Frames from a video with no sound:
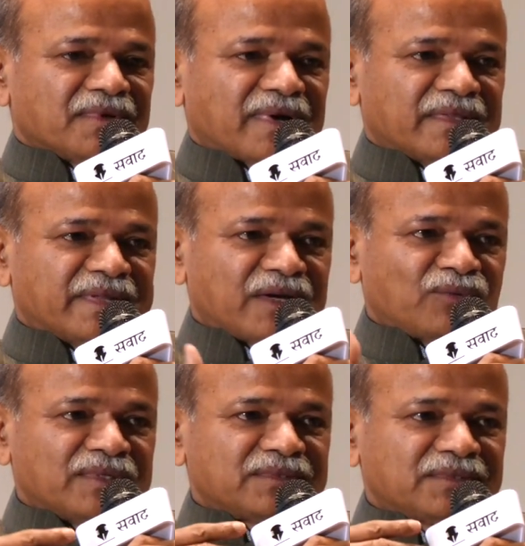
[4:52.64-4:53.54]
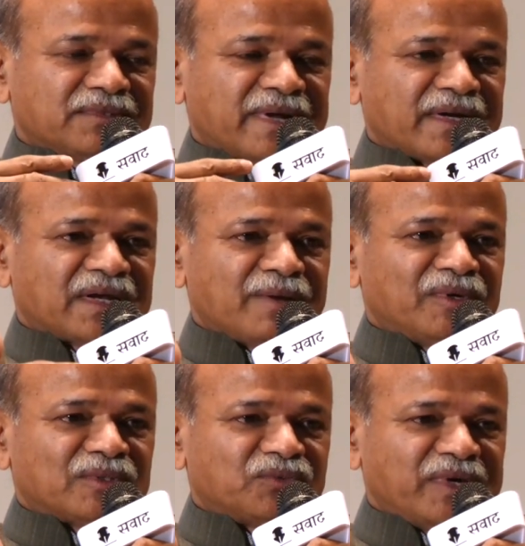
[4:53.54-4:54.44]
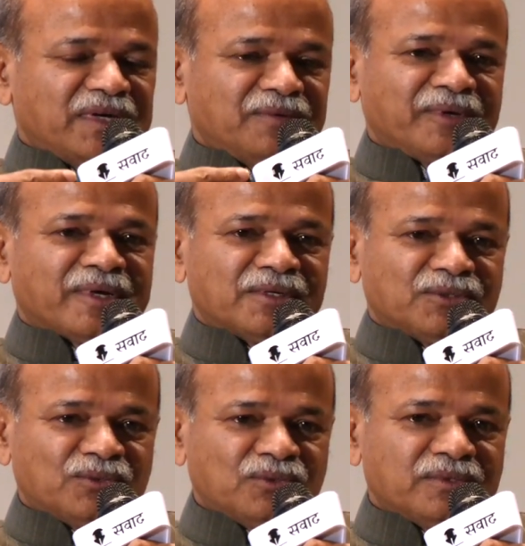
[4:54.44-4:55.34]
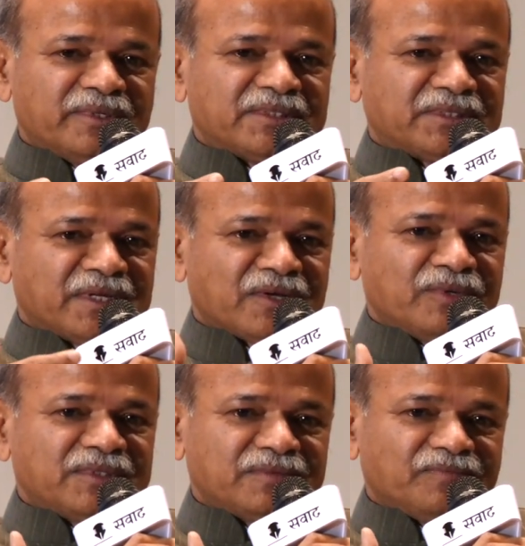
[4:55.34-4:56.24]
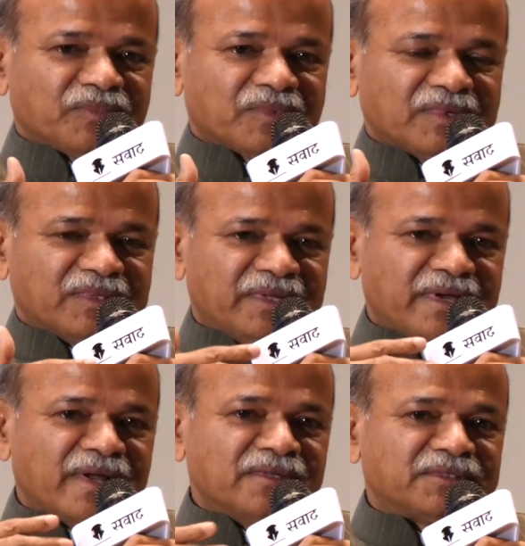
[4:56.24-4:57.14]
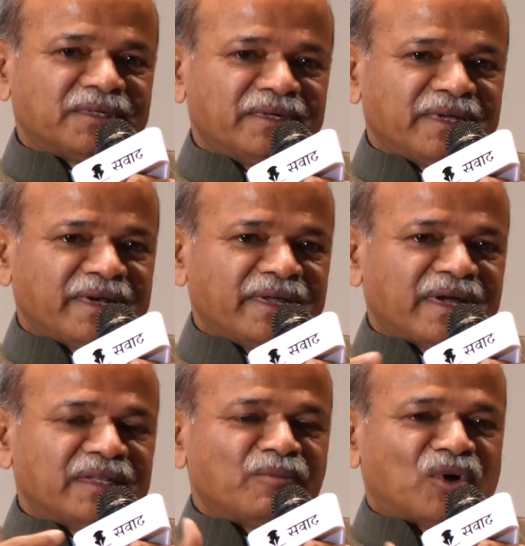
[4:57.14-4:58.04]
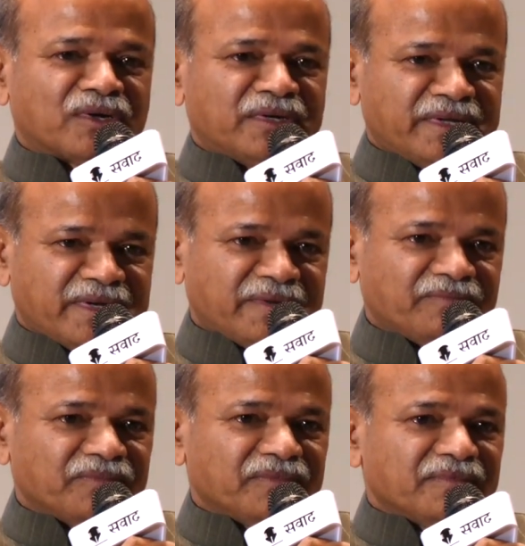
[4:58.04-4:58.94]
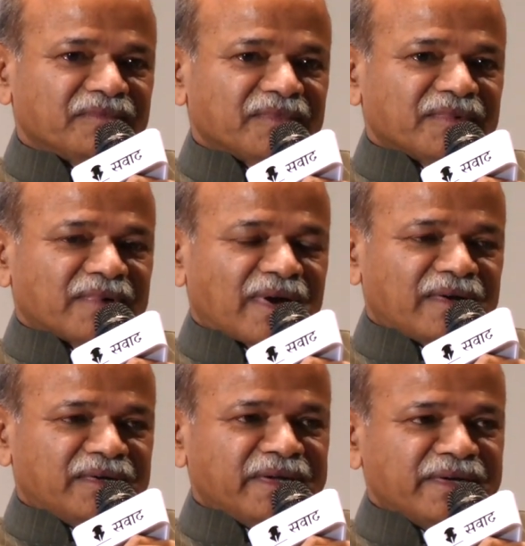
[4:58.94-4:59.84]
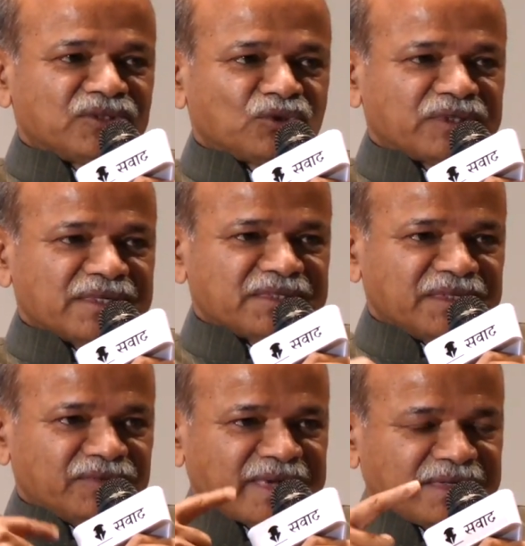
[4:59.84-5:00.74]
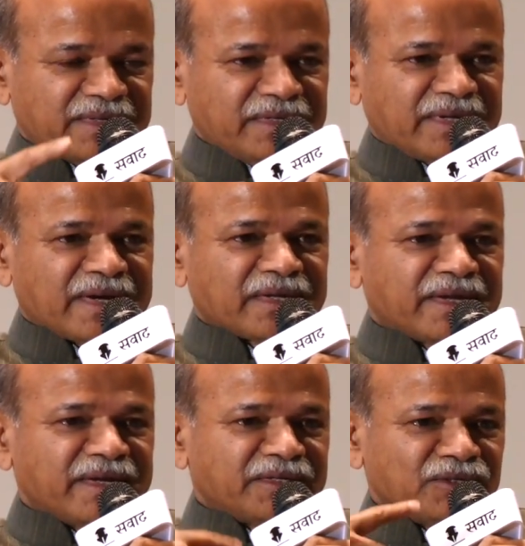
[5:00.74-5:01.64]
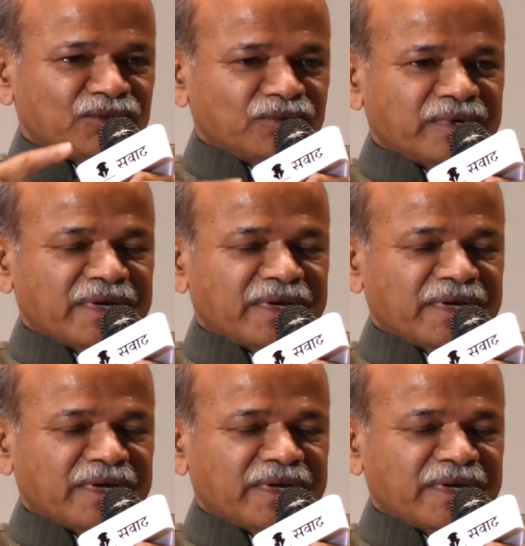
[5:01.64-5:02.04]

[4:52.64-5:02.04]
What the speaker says: And that time it was very difficult to distinguish the ancient DNA and the modern DNA. And DNA is so sensitive that it can get into